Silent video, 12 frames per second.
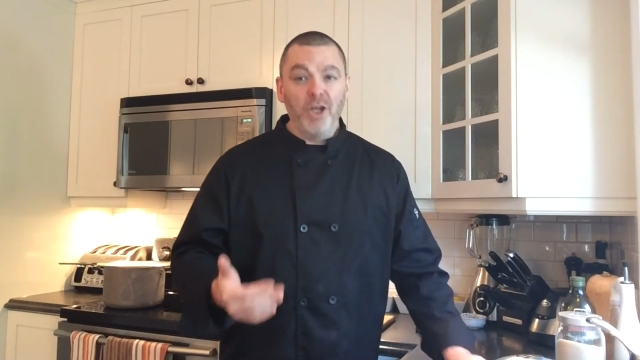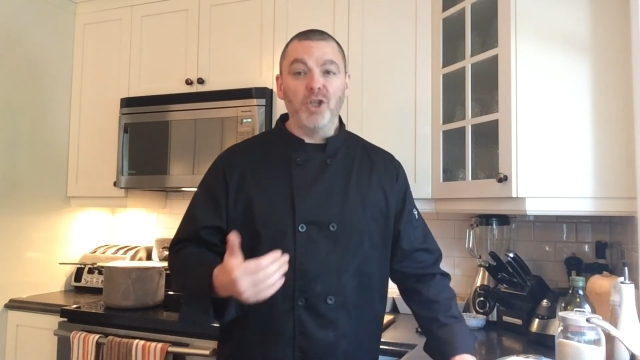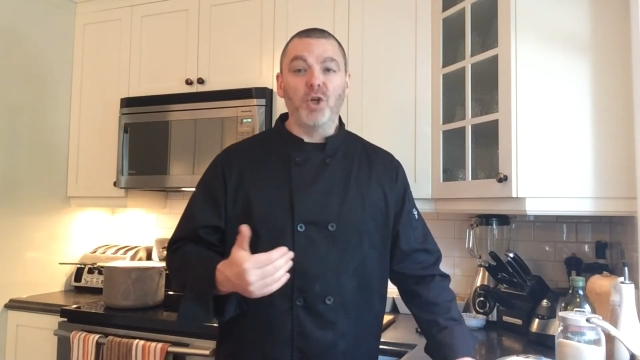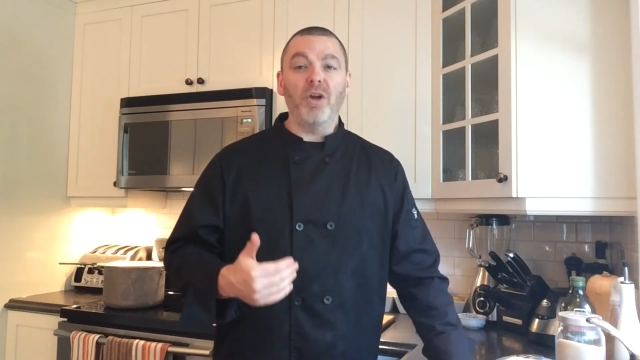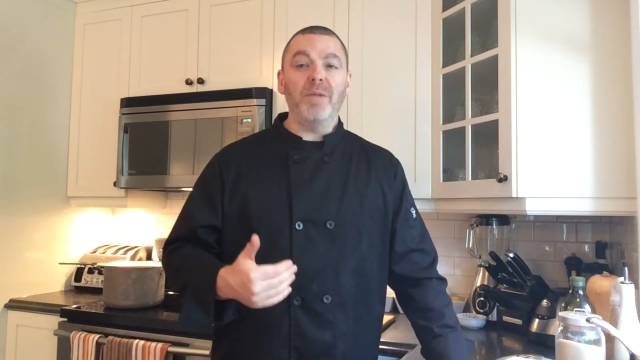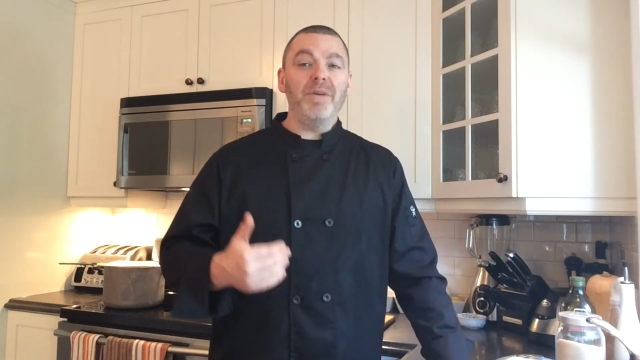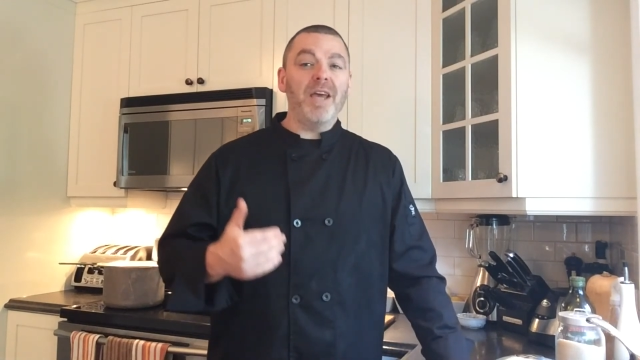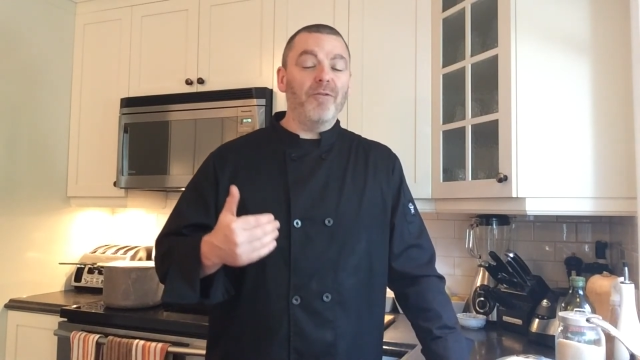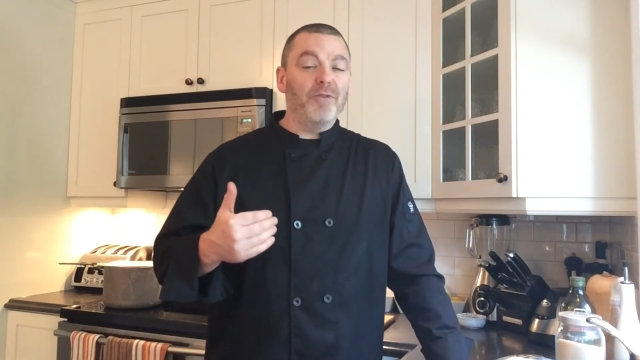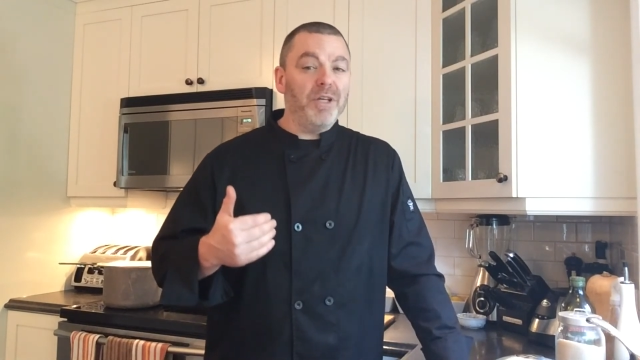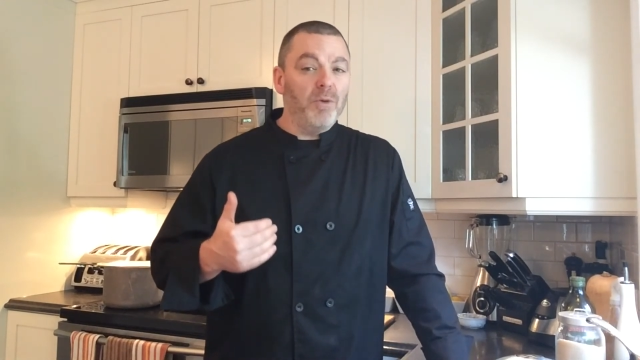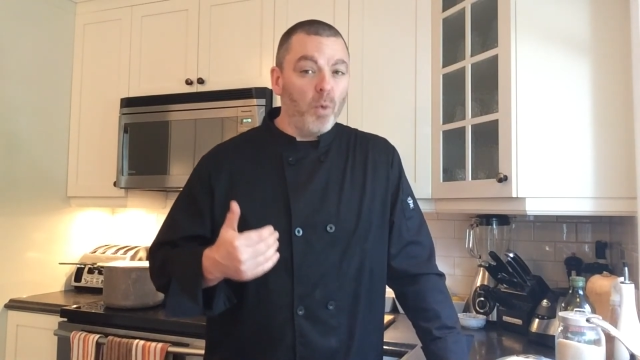join me
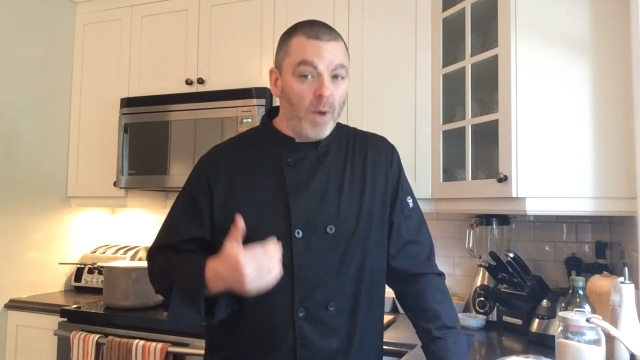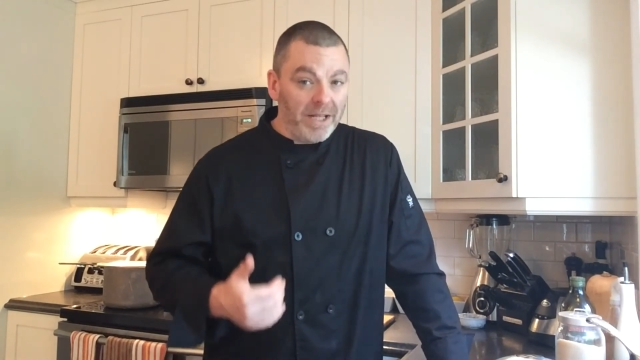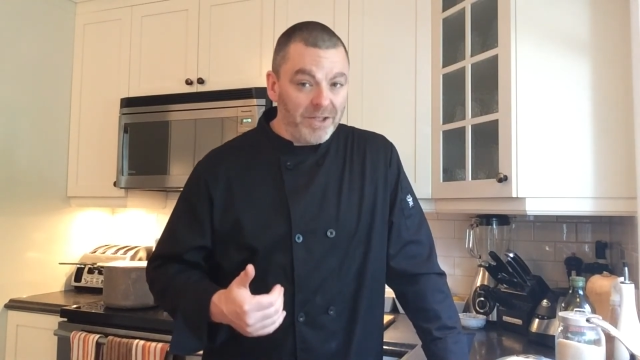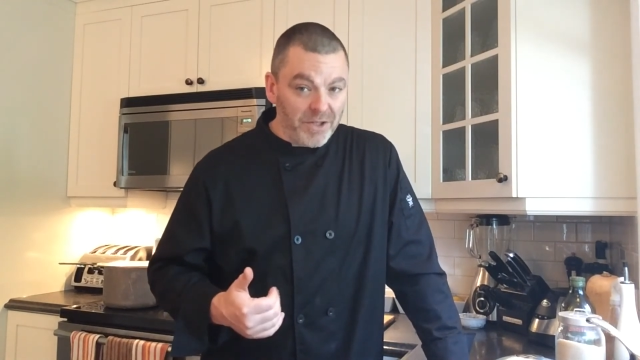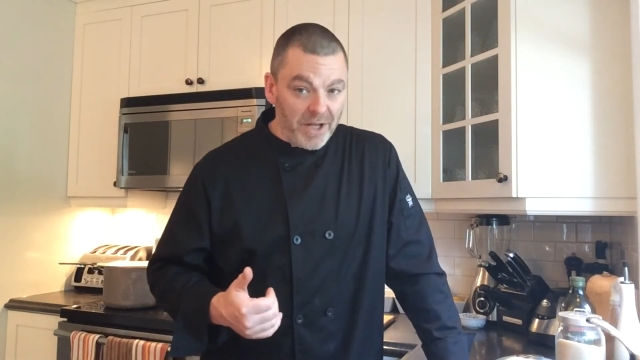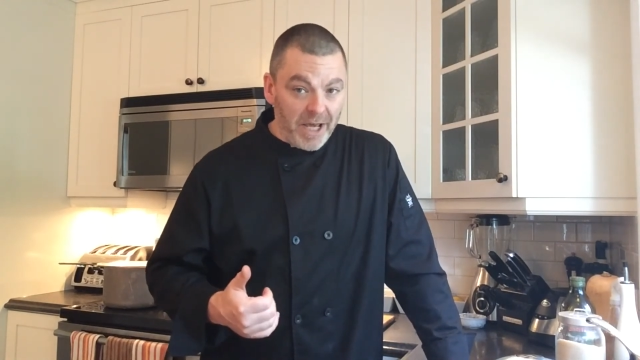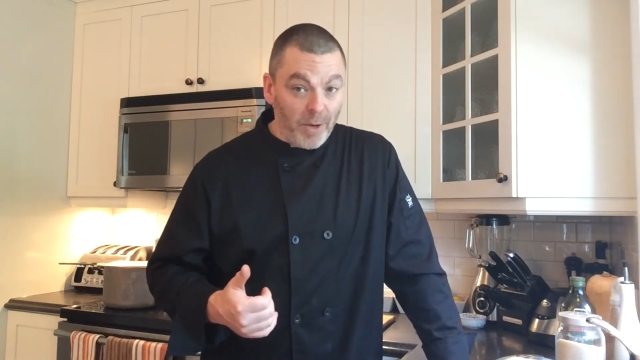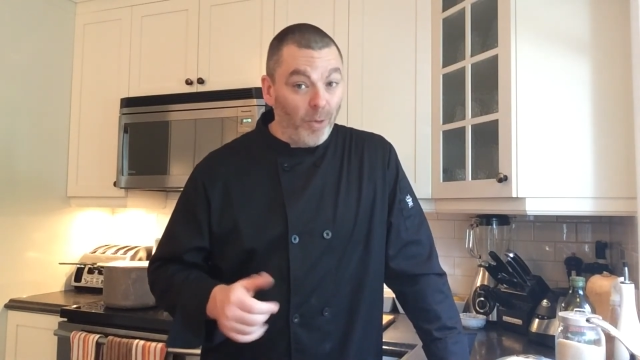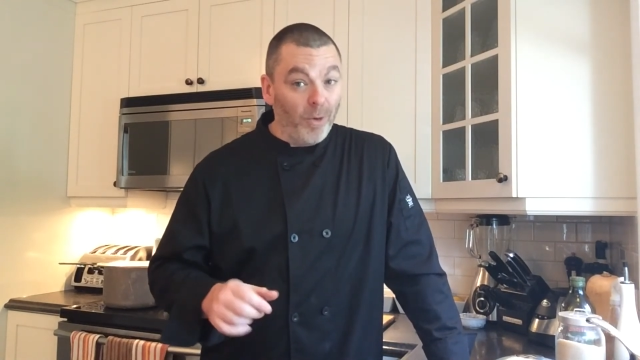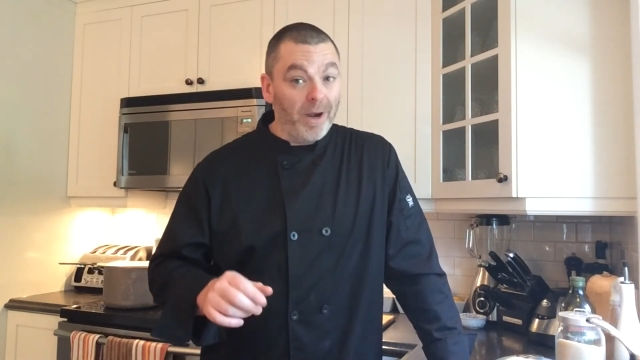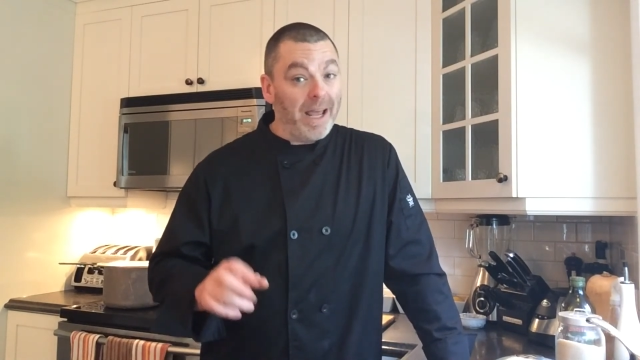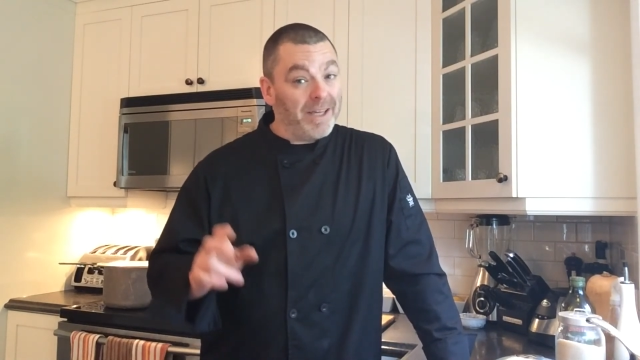every Wednesday,
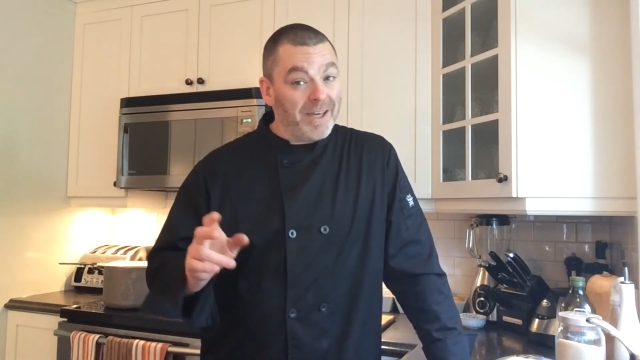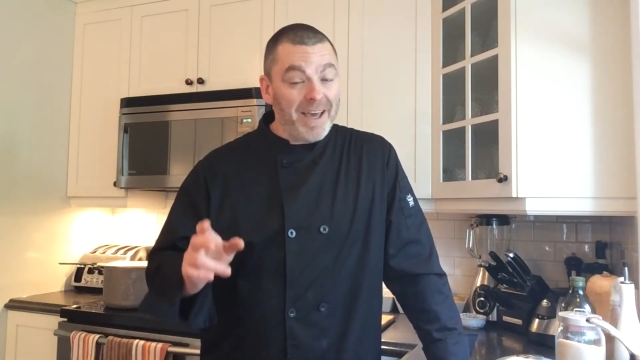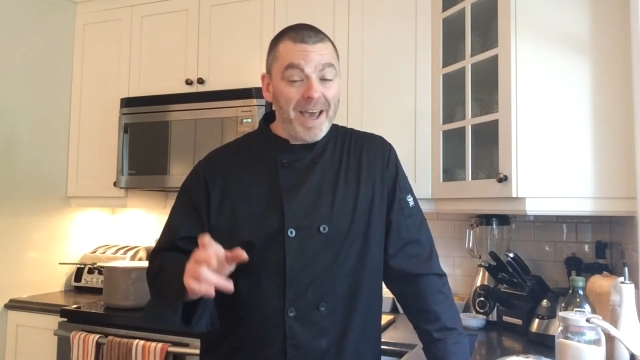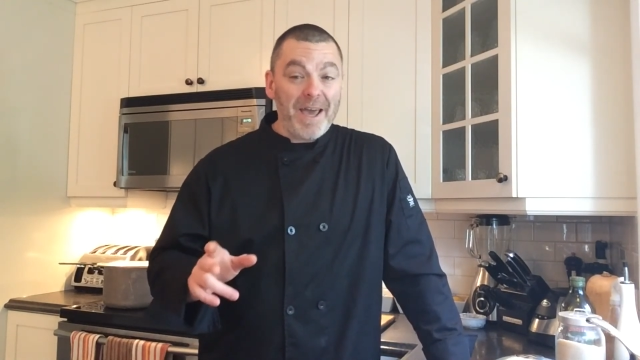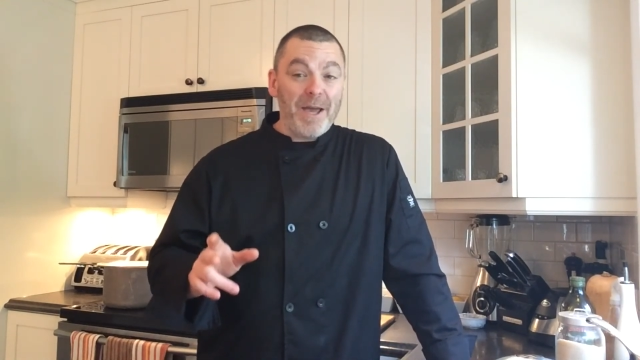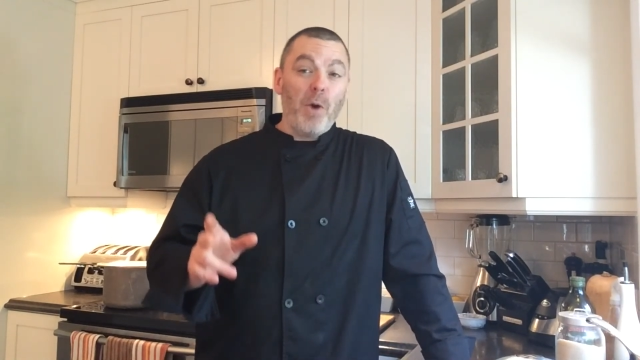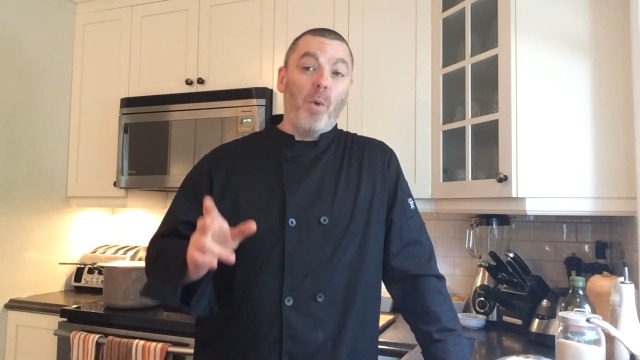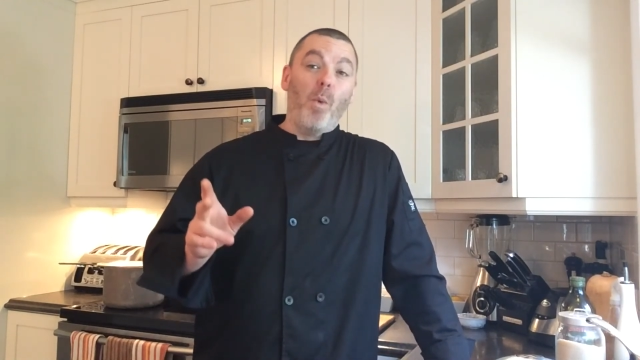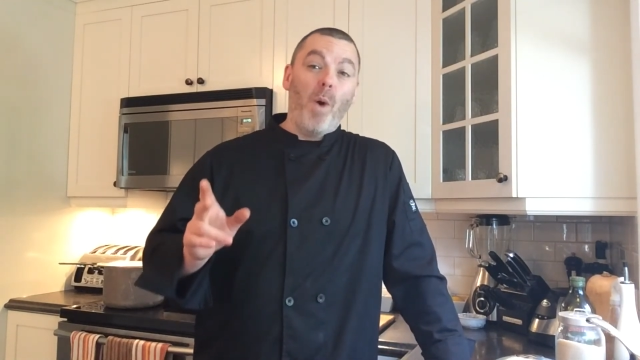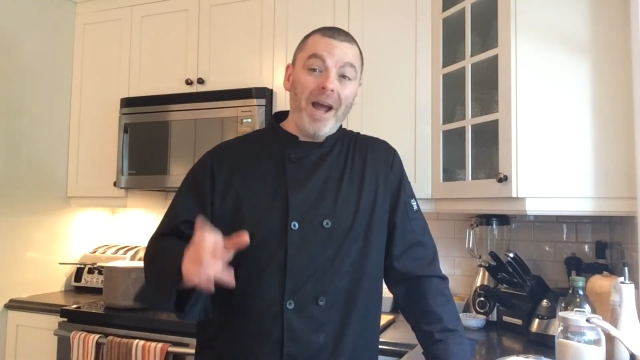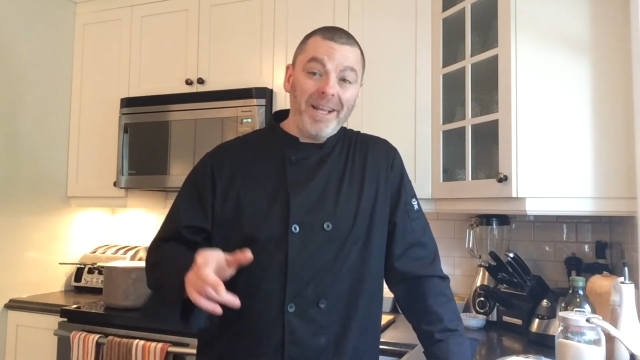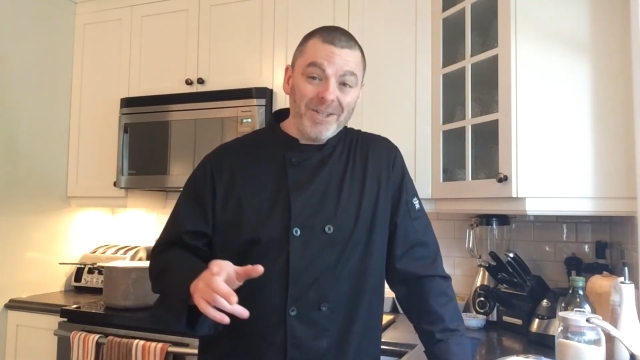or AKA
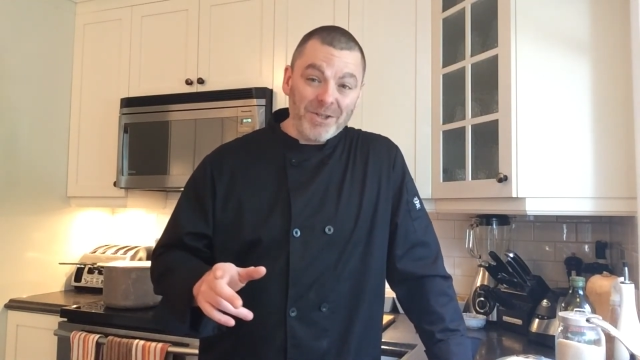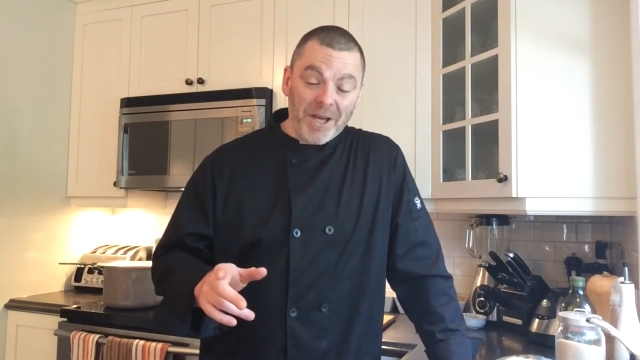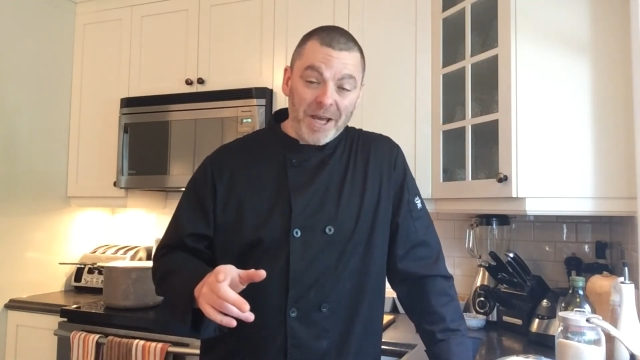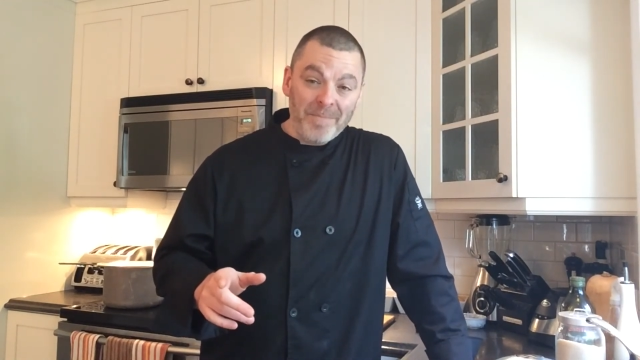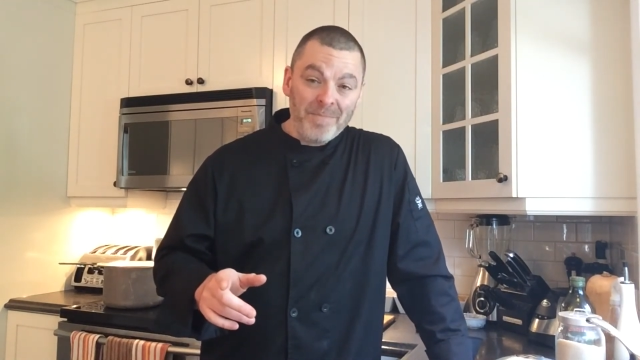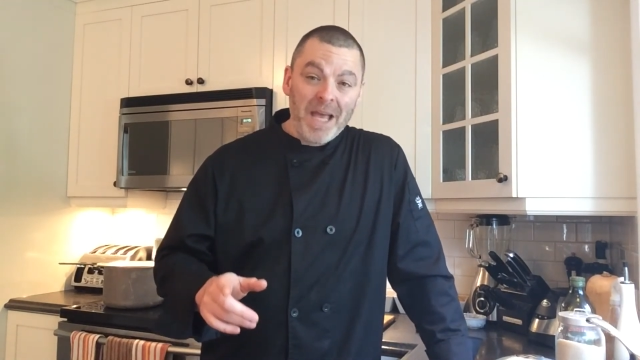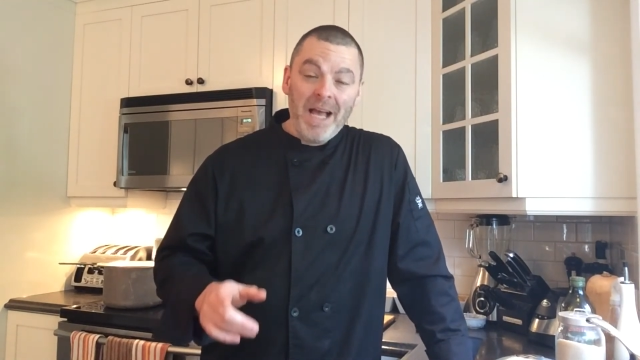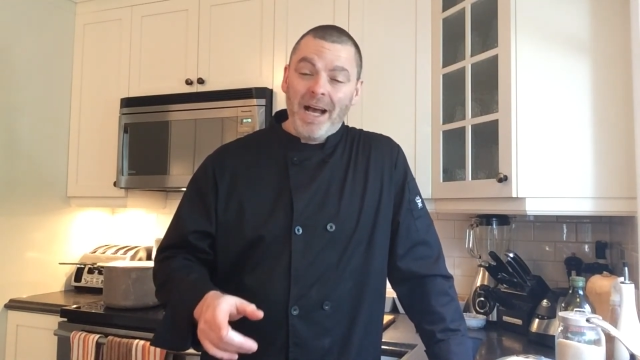Winesday,